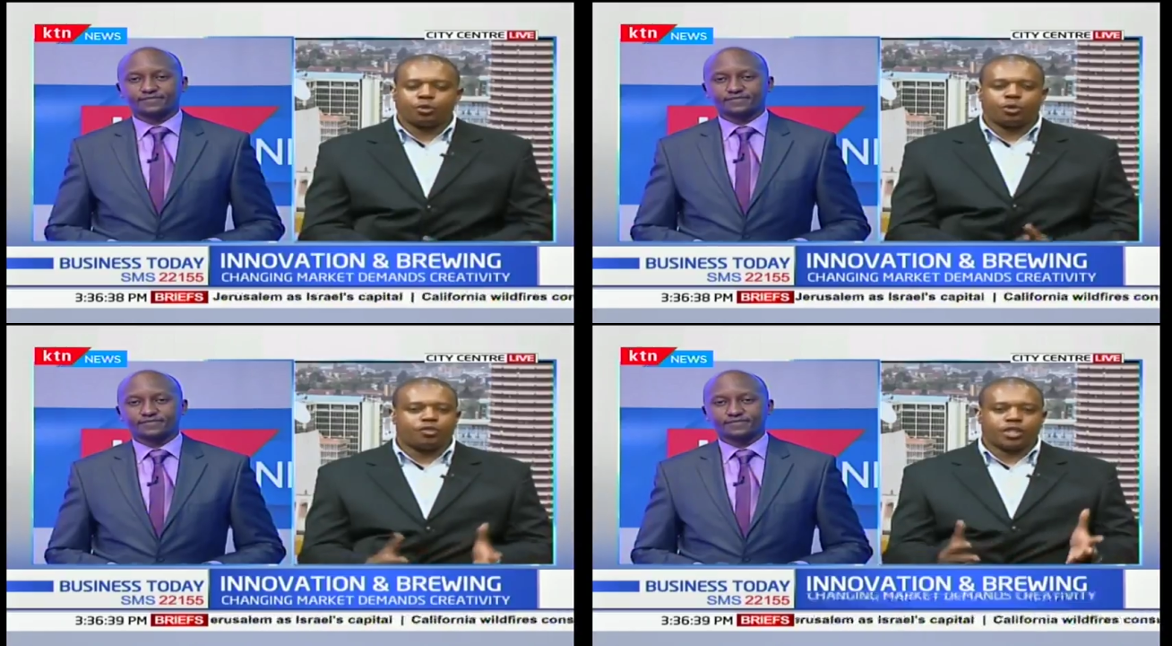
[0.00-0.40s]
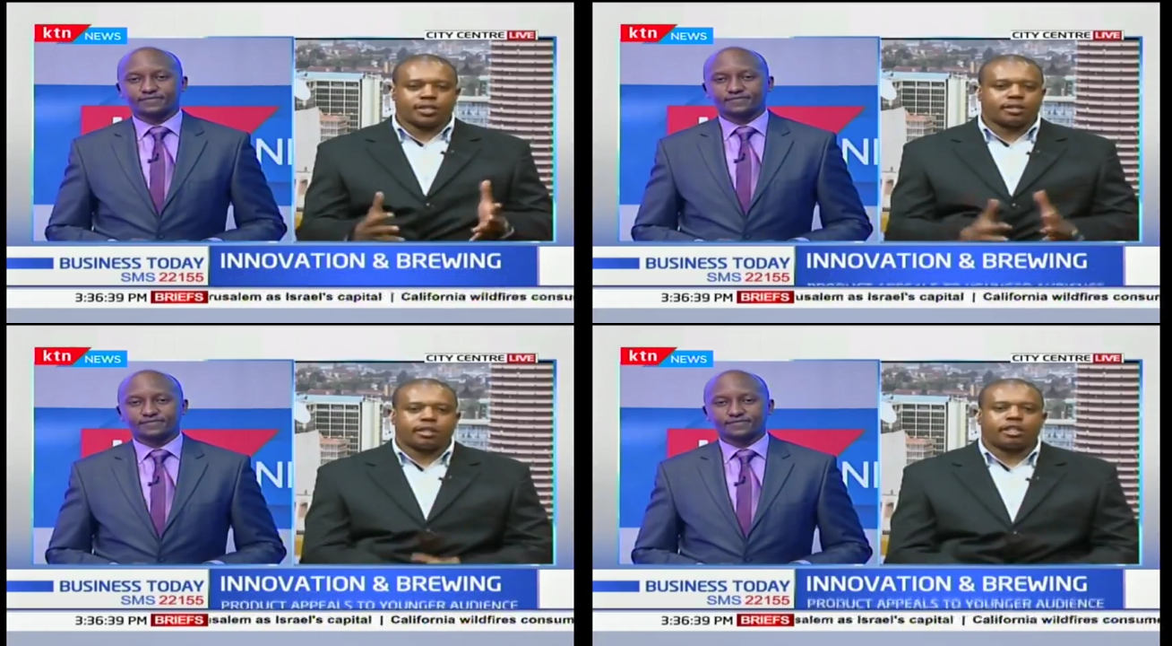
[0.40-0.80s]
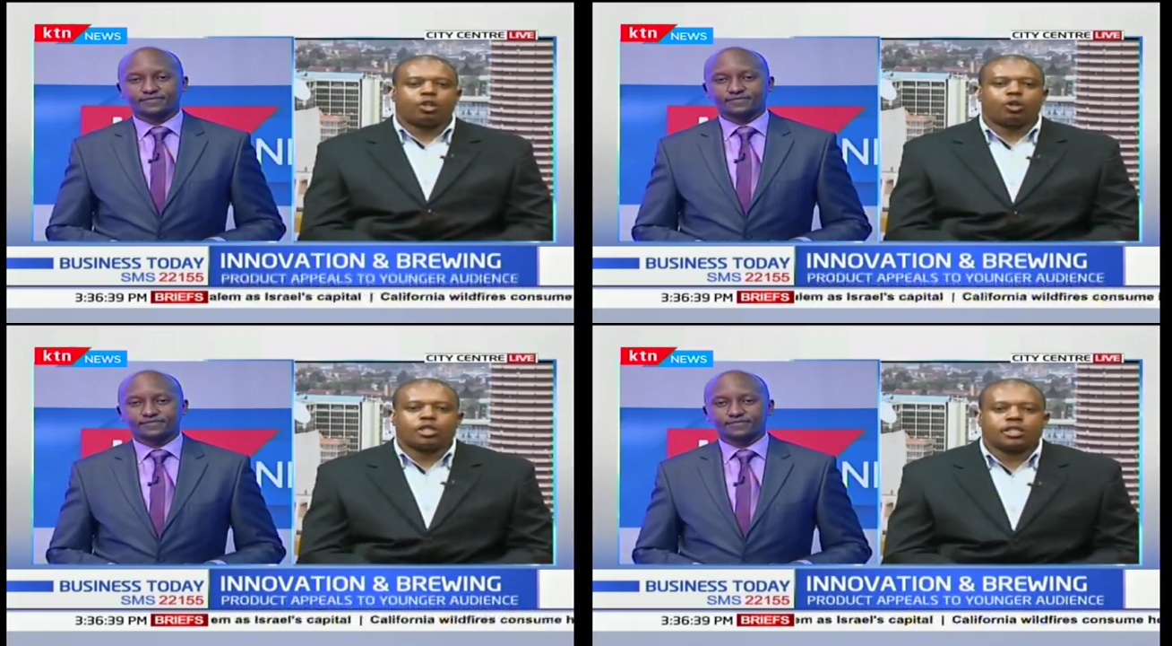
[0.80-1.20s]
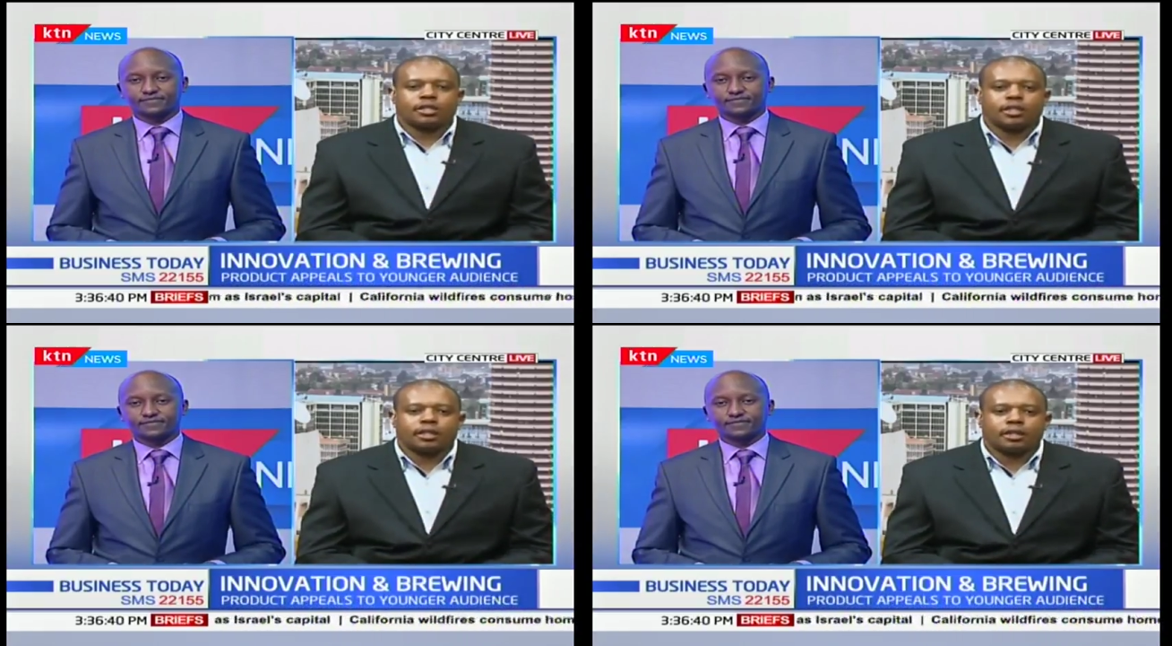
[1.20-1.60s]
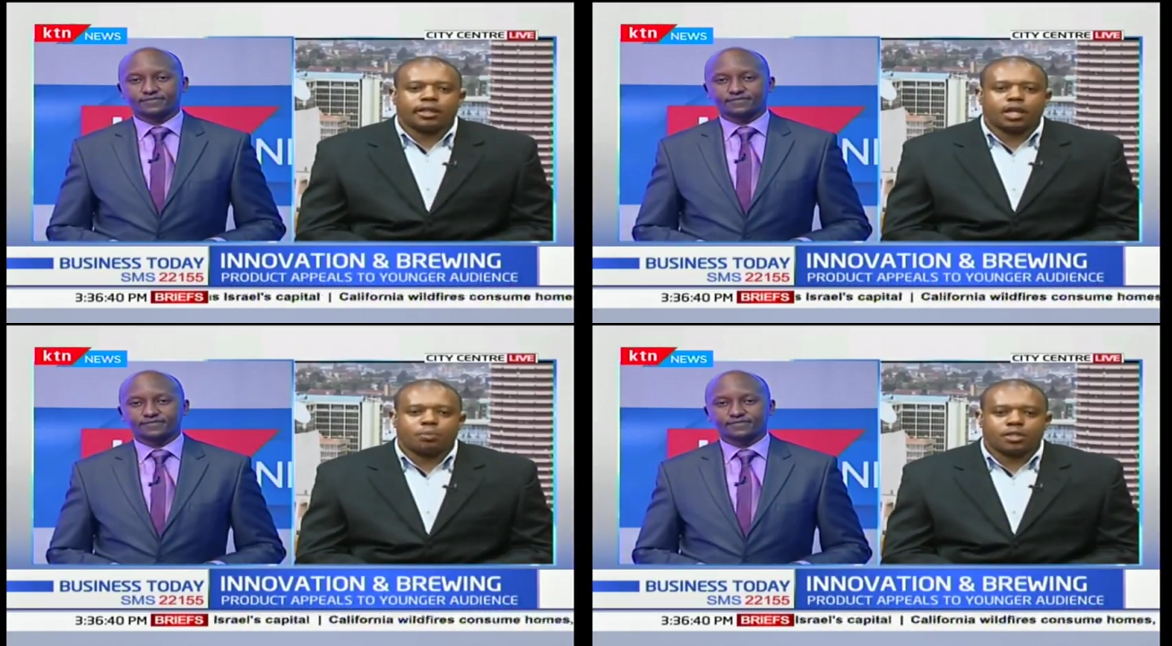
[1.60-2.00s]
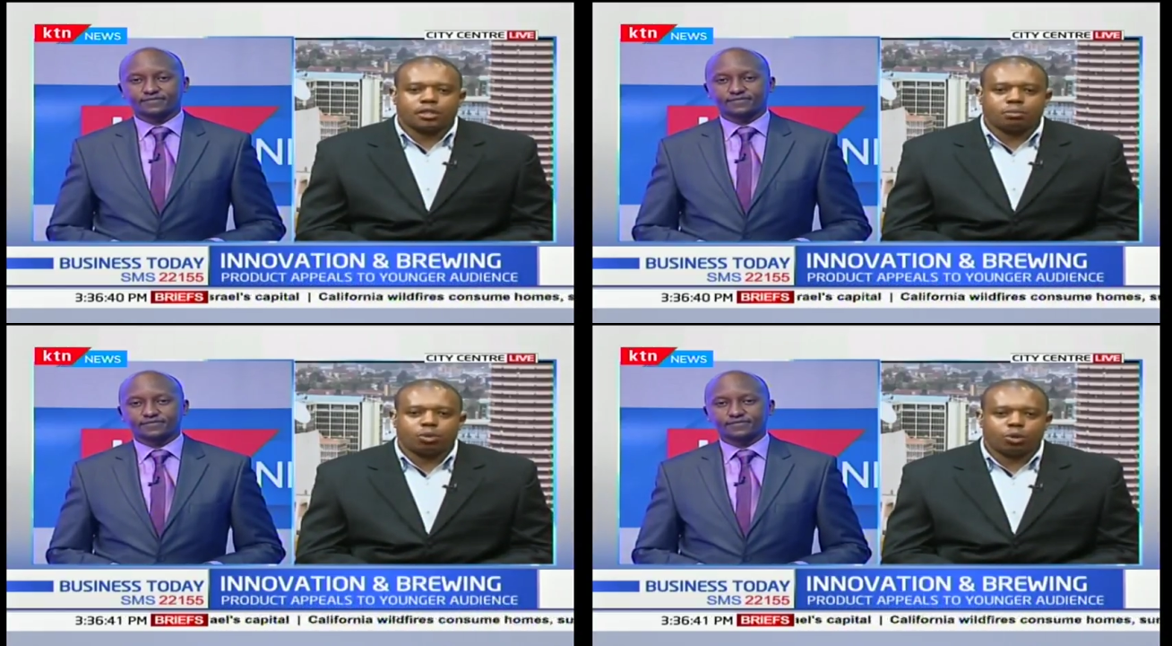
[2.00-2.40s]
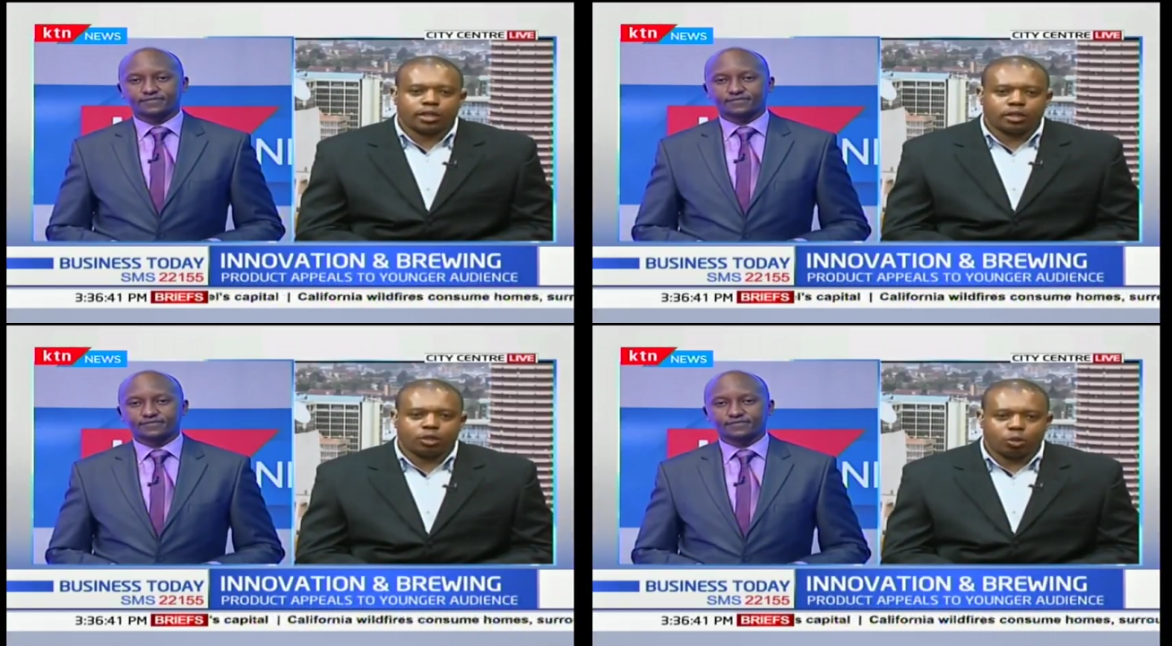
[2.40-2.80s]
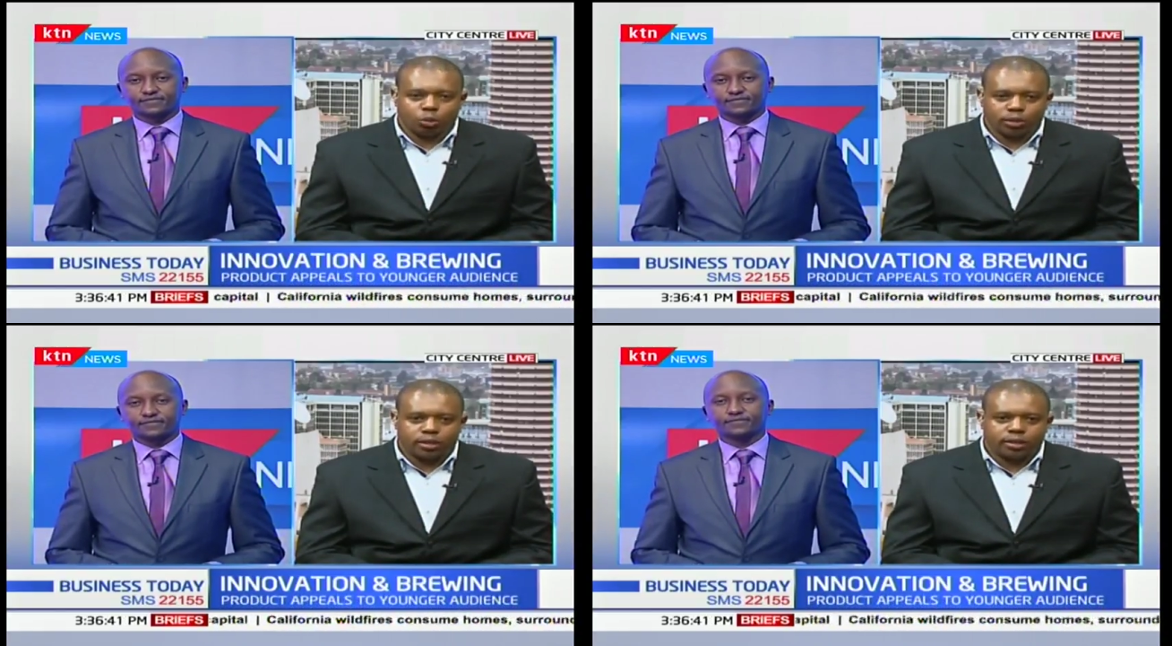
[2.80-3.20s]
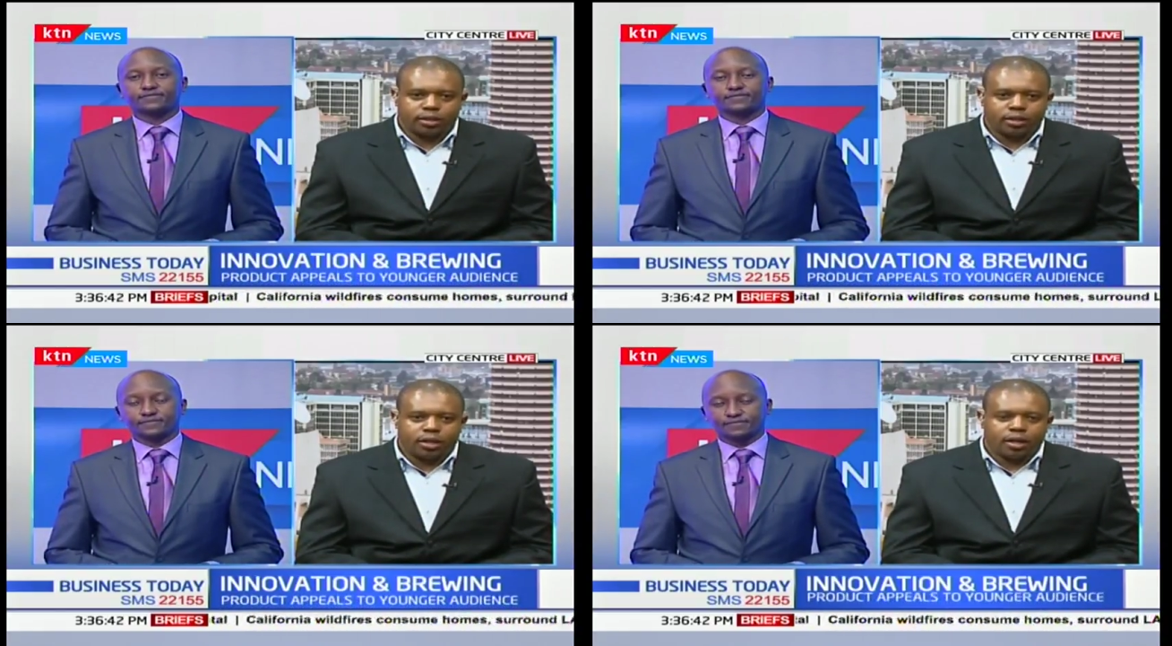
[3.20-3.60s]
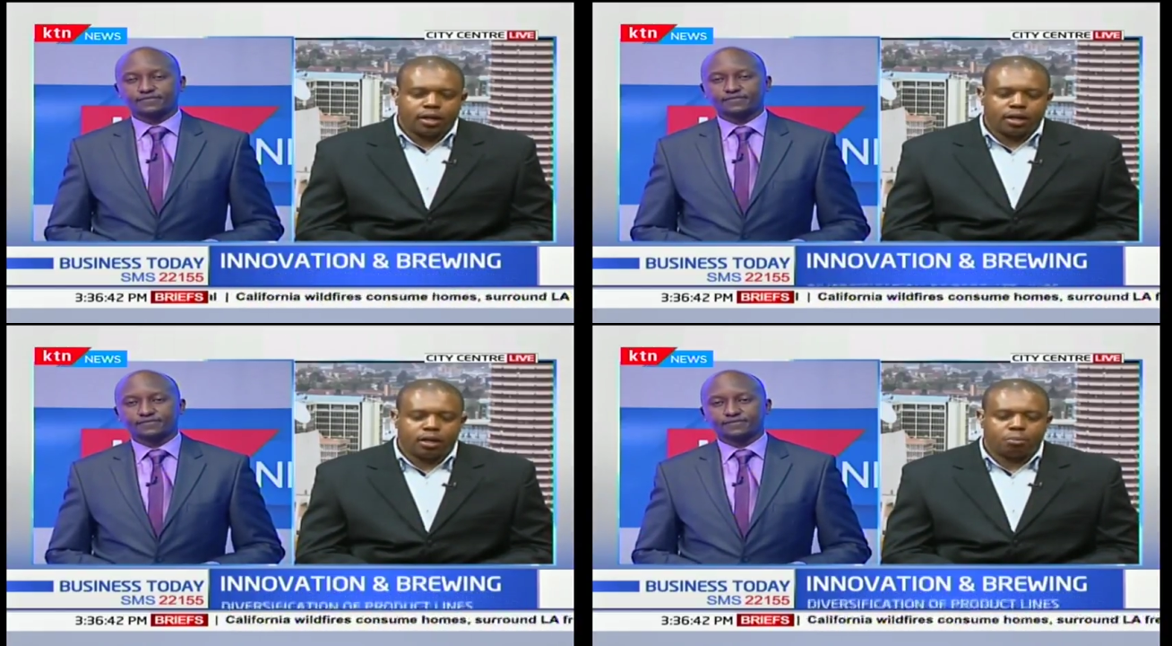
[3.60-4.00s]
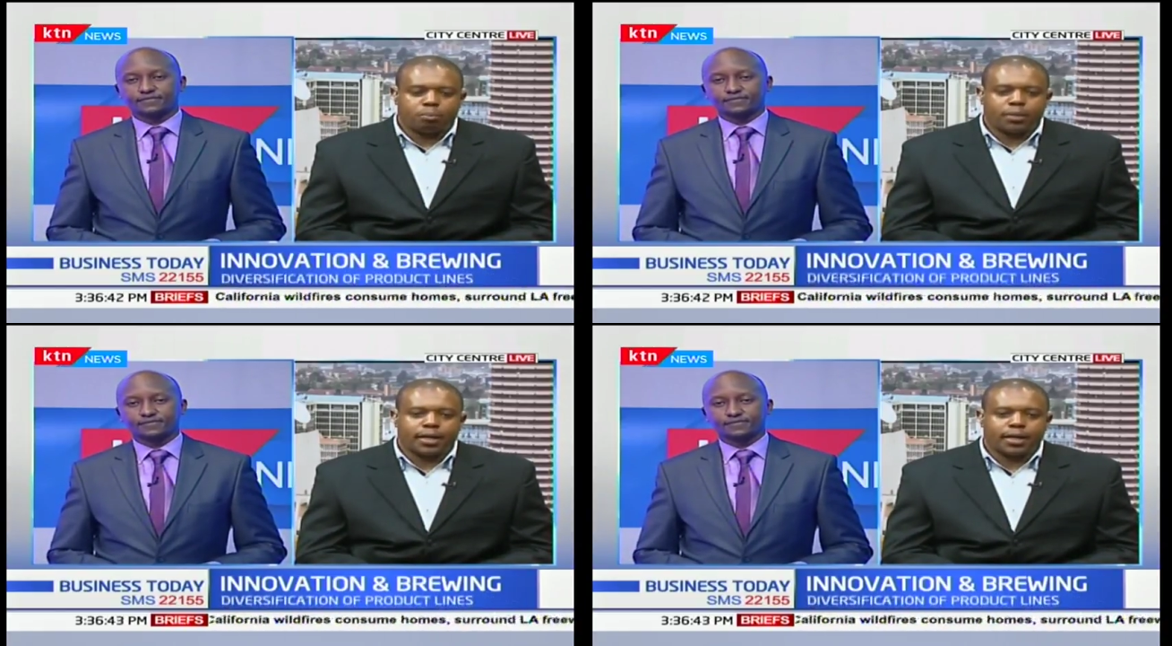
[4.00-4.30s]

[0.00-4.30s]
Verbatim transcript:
Speaker 1: we've recently launched uh, Captain Morgan Gold, mm -hmm.